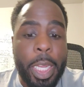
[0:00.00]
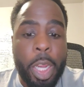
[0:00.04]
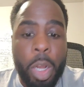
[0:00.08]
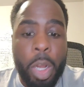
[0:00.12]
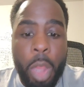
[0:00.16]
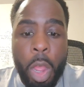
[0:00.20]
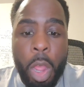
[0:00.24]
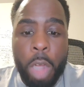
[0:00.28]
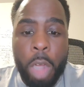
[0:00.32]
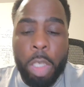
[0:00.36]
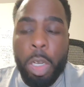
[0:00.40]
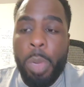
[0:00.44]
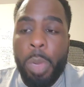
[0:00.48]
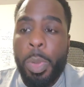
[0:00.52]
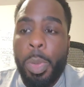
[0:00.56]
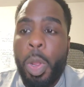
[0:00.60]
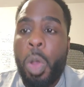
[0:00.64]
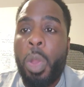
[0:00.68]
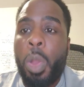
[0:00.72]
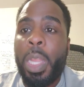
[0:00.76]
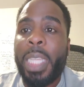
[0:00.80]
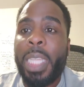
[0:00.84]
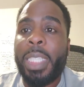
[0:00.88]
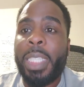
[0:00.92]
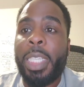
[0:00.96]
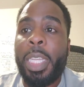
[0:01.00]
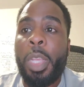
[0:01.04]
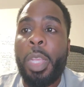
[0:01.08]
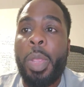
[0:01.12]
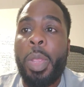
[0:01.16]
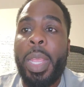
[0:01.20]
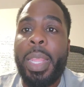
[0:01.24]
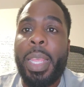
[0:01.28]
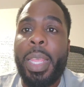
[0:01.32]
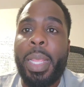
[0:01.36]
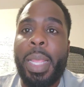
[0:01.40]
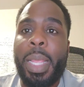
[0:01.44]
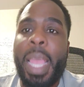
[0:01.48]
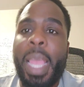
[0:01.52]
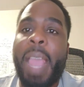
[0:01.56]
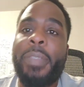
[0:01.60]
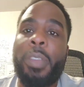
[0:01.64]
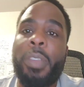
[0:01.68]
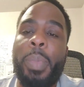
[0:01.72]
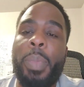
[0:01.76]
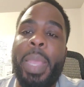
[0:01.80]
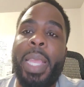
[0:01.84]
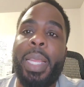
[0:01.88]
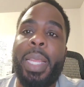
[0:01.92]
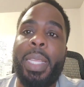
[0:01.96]
your long-term goal is you either have
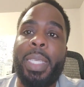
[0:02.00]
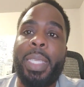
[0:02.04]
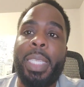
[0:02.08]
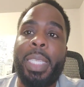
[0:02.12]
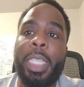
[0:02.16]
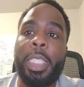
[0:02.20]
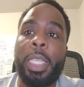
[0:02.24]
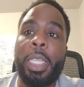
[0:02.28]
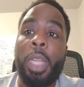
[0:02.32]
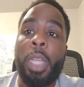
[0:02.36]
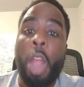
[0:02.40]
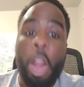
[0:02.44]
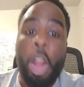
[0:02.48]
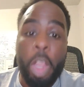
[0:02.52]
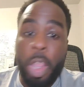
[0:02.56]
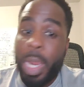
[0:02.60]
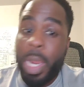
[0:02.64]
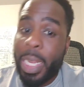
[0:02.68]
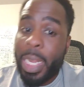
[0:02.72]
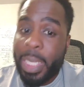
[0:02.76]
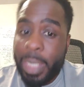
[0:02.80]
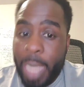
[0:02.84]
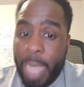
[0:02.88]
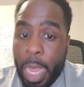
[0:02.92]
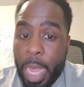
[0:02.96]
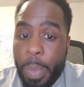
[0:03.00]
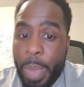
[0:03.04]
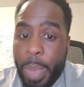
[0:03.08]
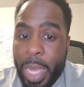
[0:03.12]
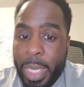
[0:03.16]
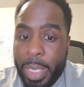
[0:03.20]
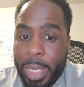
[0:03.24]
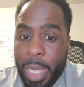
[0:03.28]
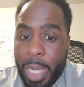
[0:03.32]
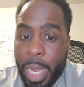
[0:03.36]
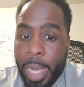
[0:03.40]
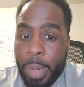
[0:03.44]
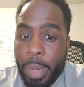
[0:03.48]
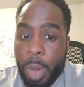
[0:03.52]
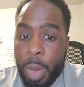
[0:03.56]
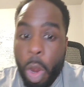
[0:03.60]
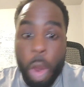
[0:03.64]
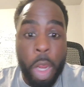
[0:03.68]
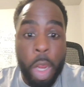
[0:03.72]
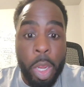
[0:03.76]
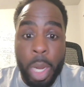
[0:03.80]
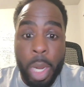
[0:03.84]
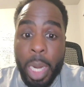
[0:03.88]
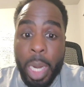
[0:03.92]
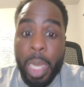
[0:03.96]
to make a decision. Are you going to stay bedside
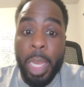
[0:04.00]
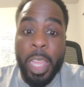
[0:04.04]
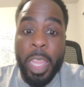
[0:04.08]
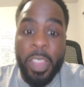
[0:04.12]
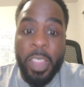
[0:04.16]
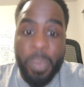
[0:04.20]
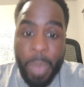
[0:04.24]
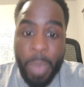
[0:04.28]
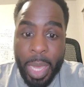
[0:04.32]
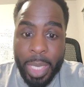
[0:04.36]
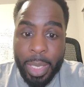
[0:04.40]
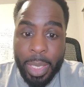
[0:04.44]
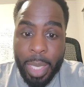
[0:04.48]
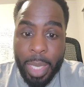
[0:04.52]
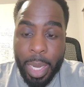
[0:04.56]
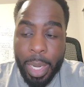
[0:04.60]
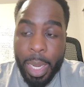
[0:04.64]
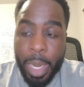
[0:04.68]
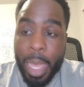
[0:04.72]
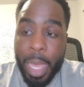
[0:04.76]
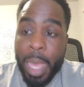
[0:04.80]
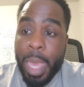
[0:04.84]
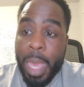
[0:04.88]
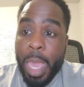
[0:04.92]
or are you going to leave bedside?